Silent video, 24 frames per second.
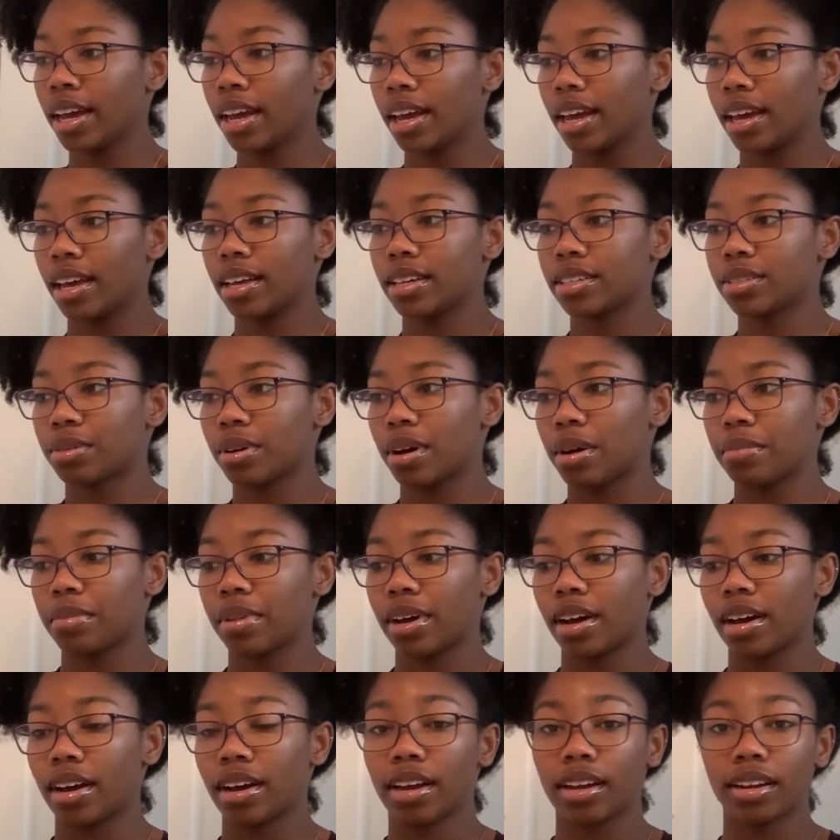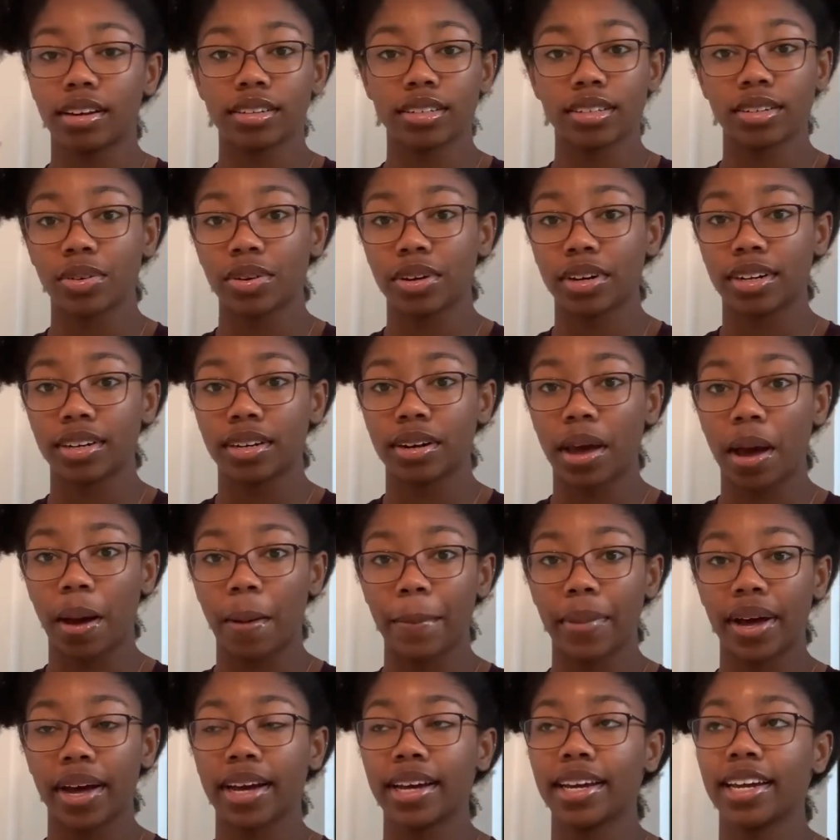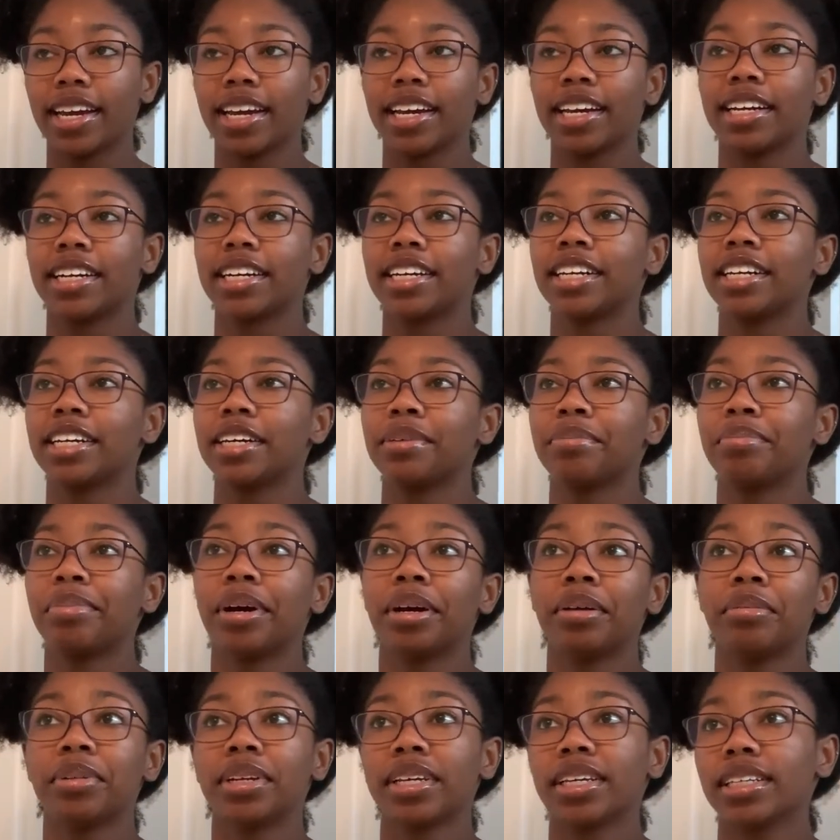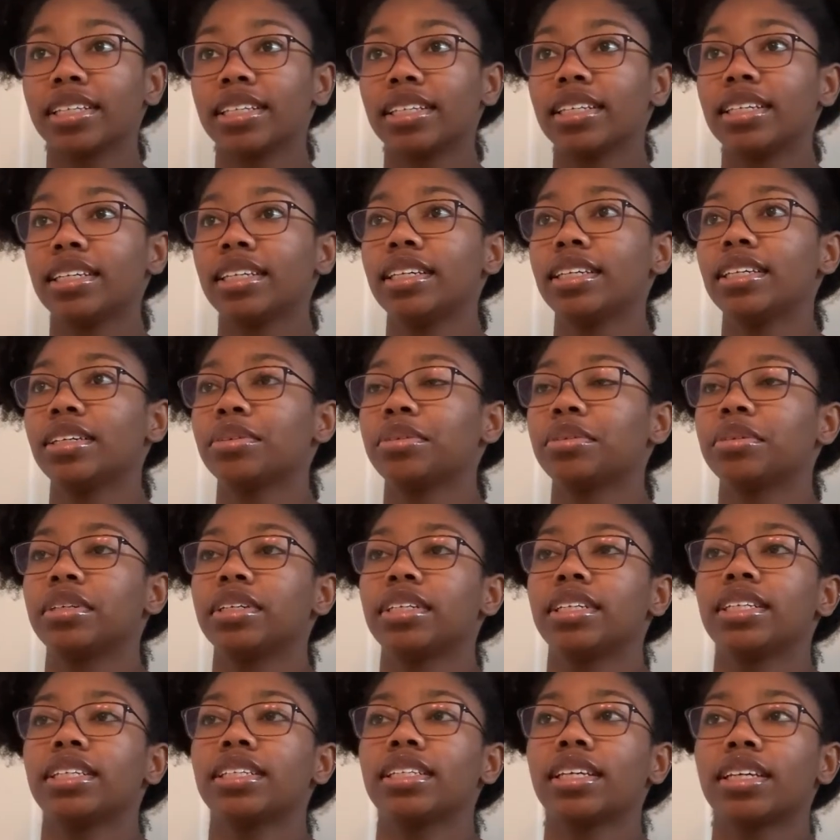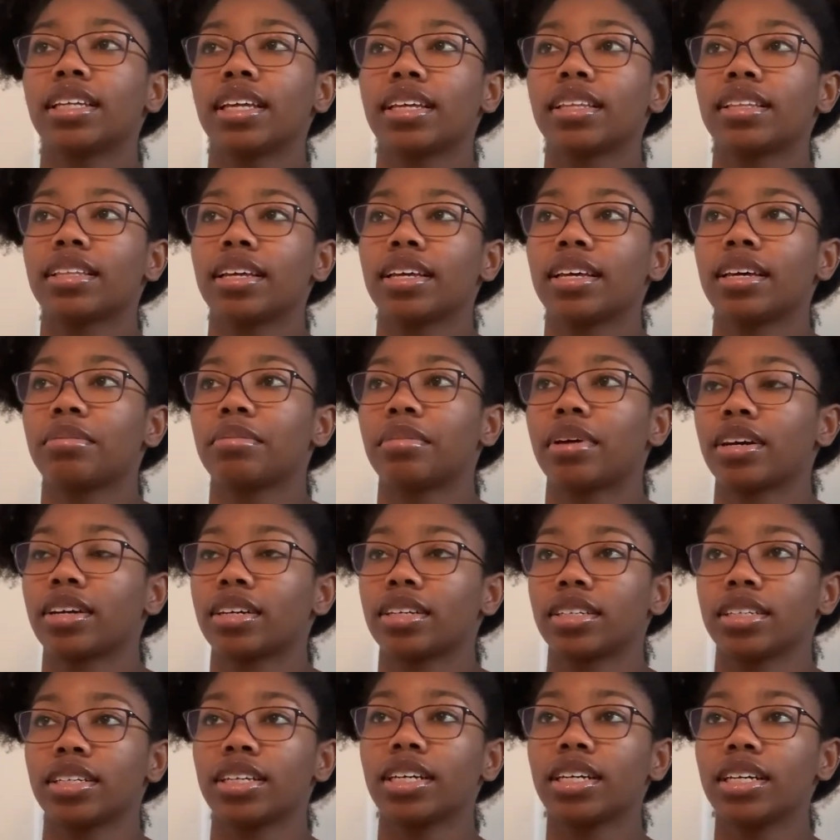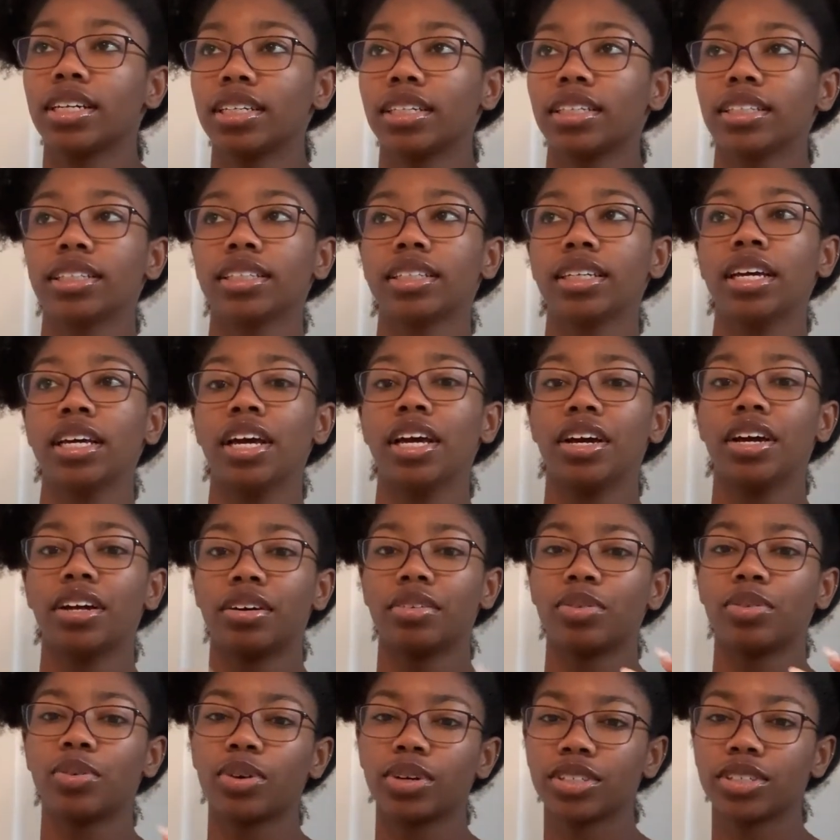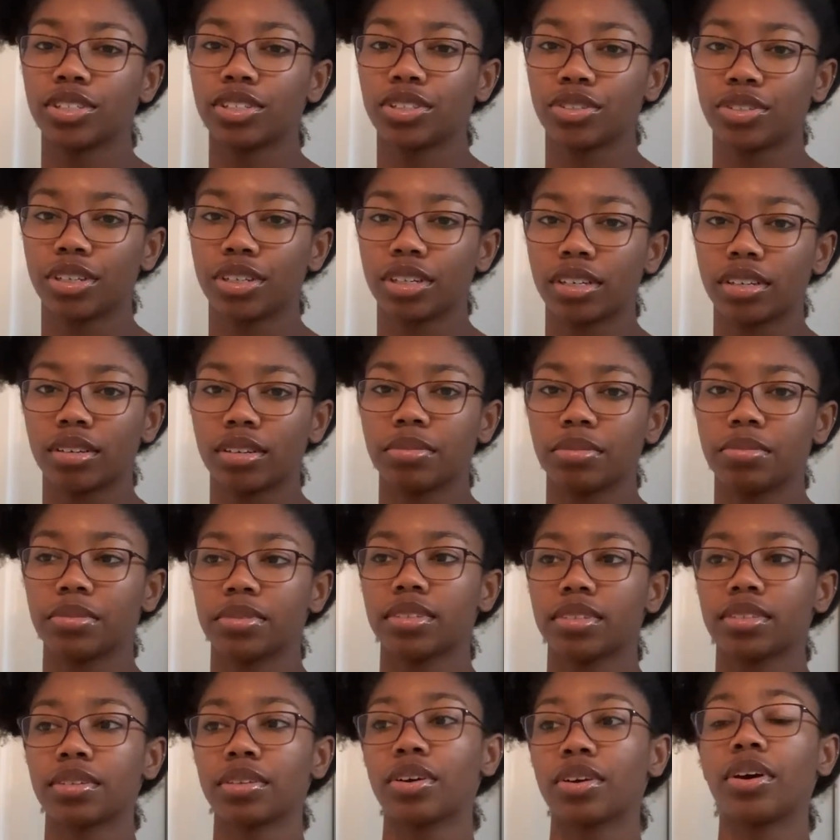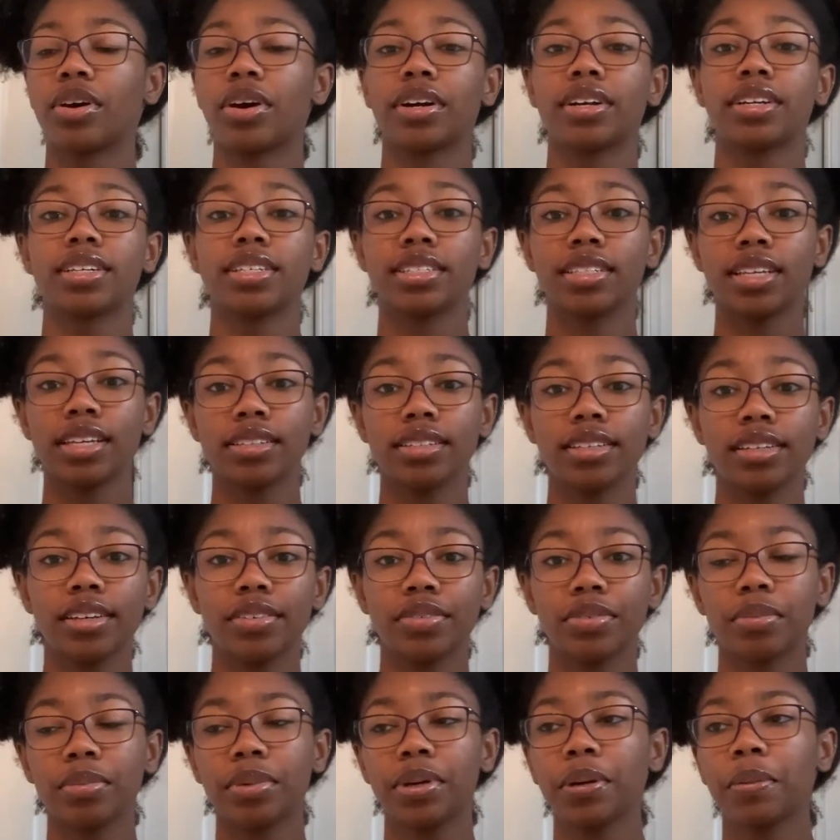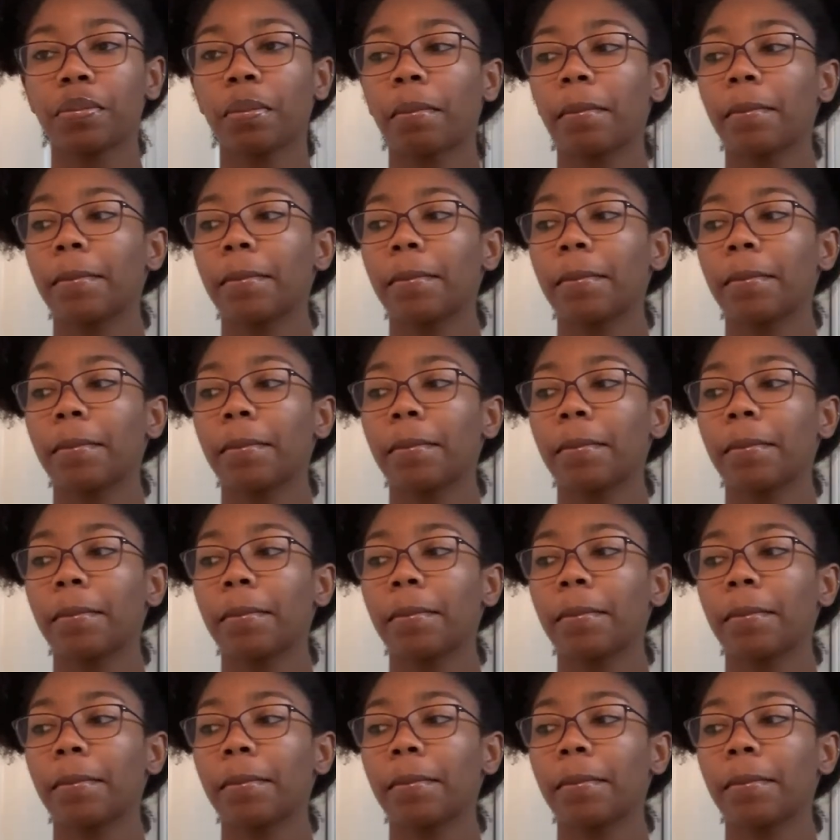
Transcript: And that's why I'm not gonna dye my hair permanently or anything like that. I'm not gonna cut it. Of course, trims are a necessity for me,